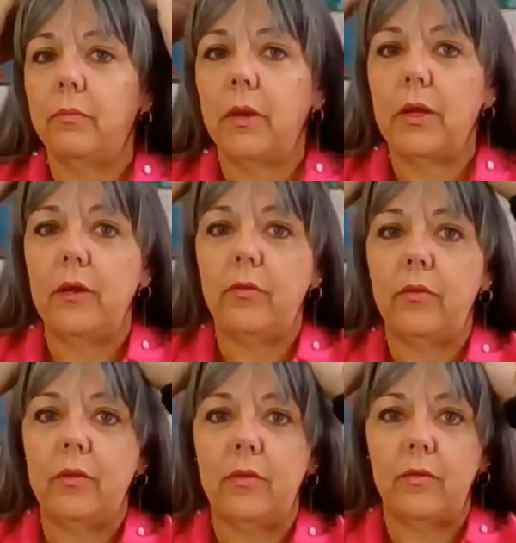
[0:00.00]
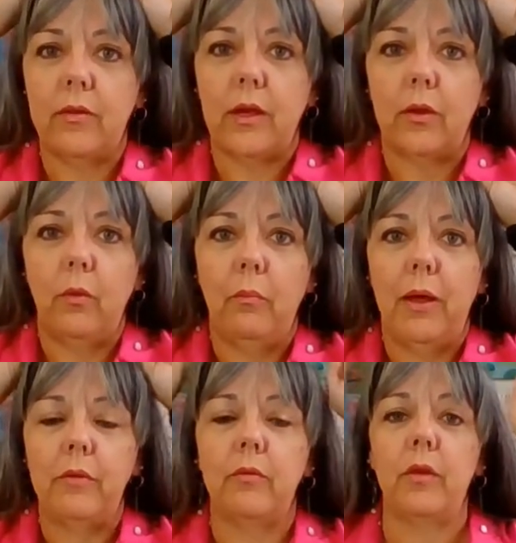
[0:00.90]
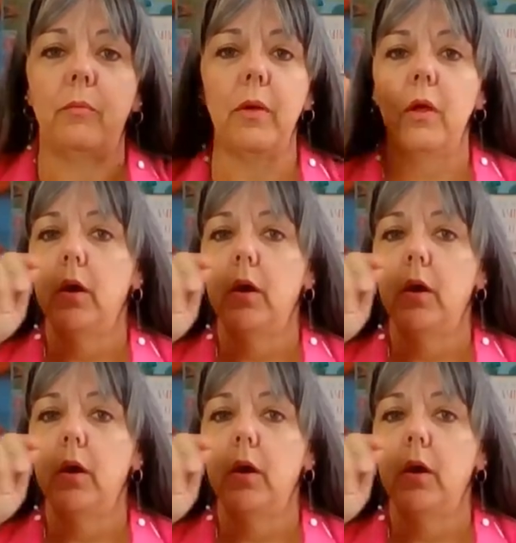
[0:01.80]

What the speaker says: Maybe stick little buttons up